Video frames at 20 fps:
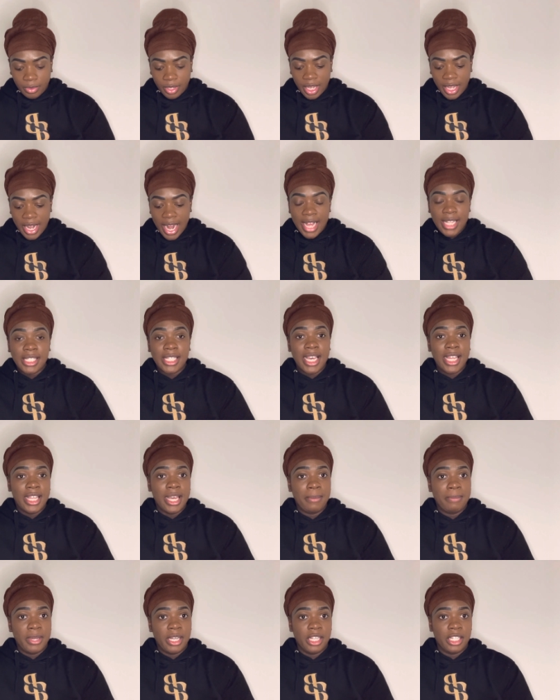And I say
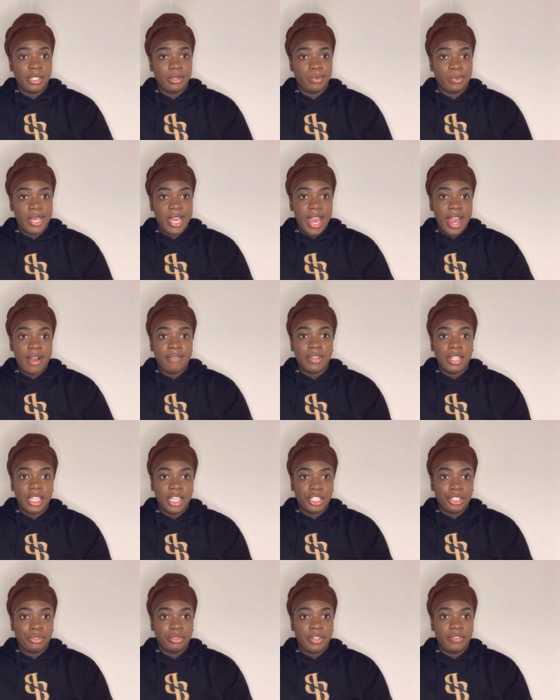that because we have a
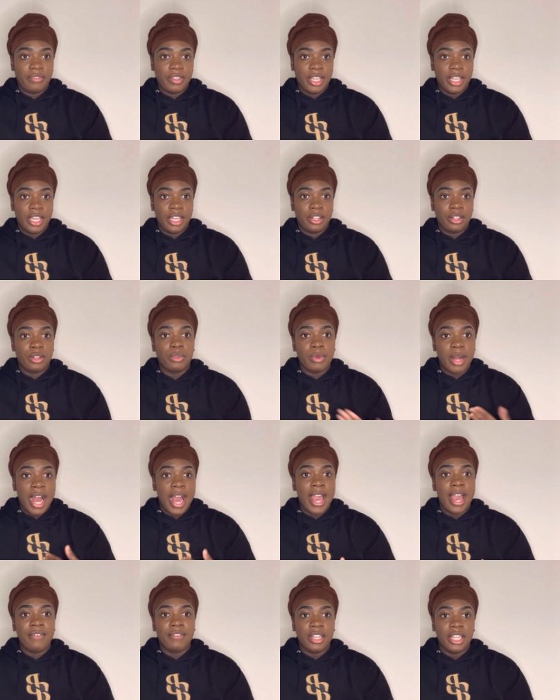luxury vehicle. Well, I
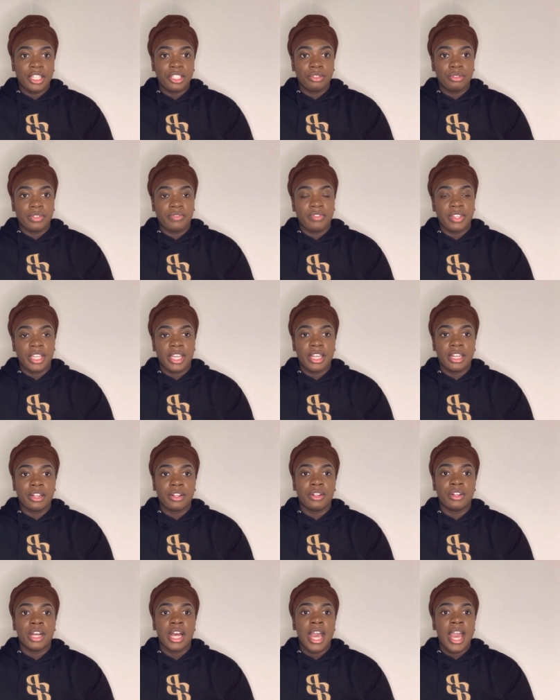have a luxury
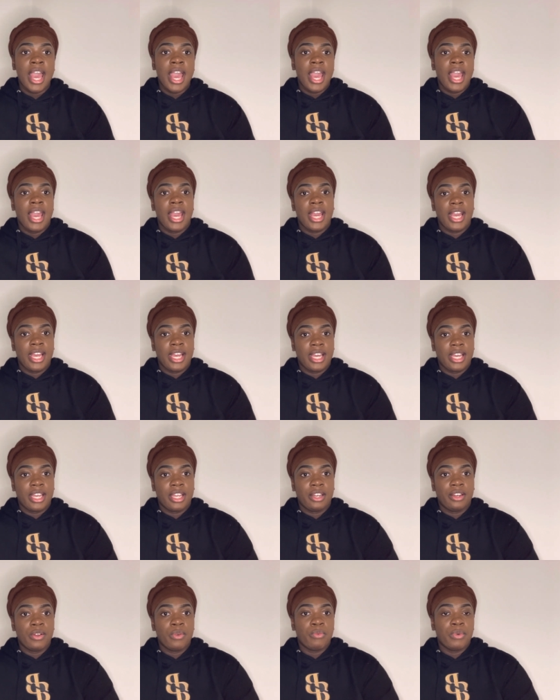vehicle.
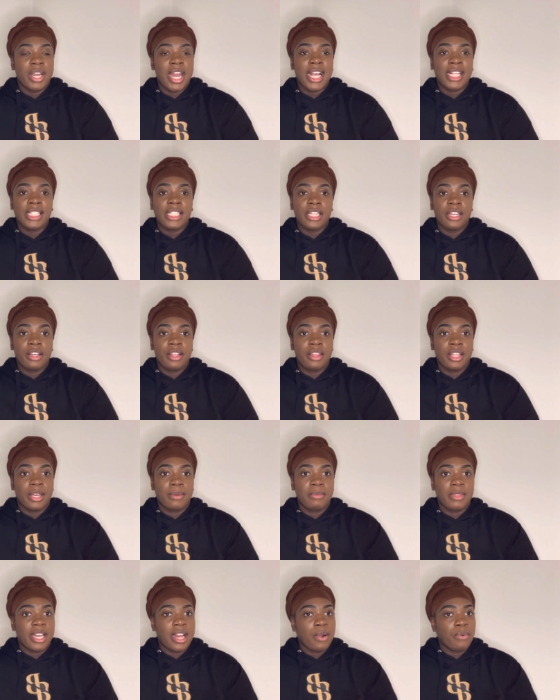And when I tell them
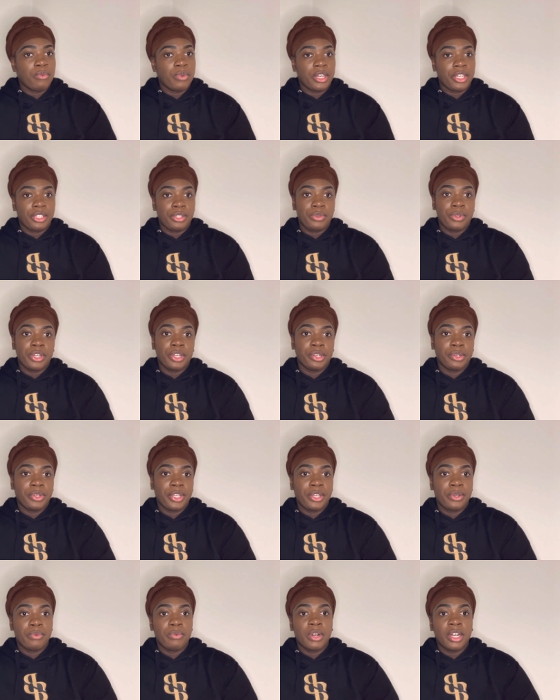that I want to do
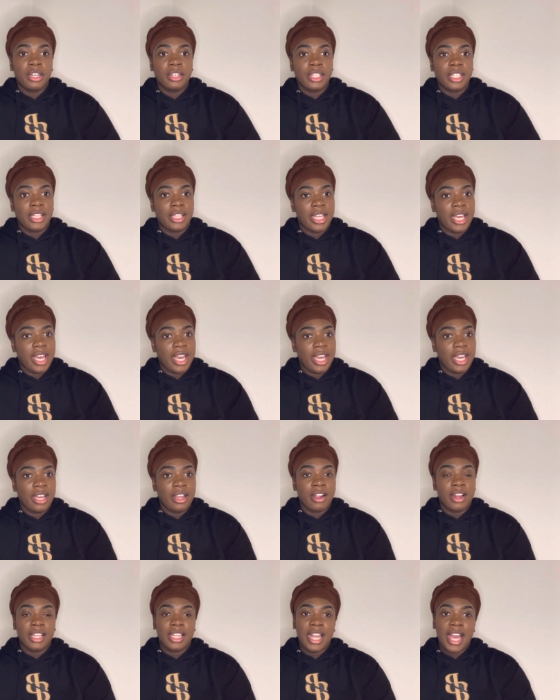courier work, they
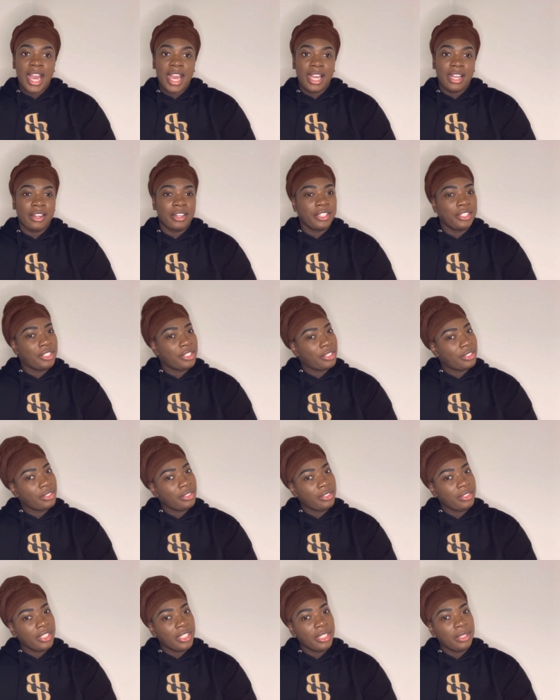are like, Are you
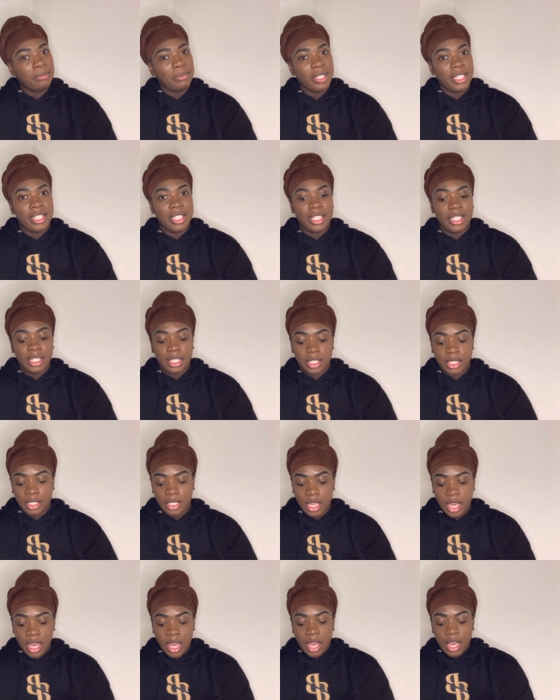sure? Because,
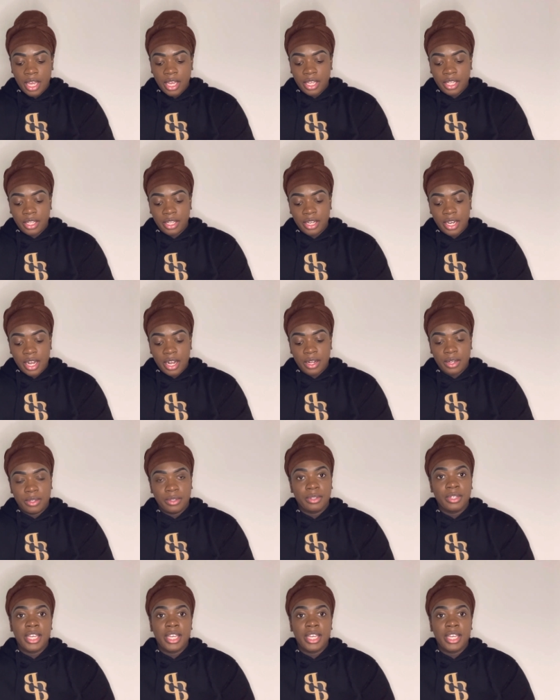you know,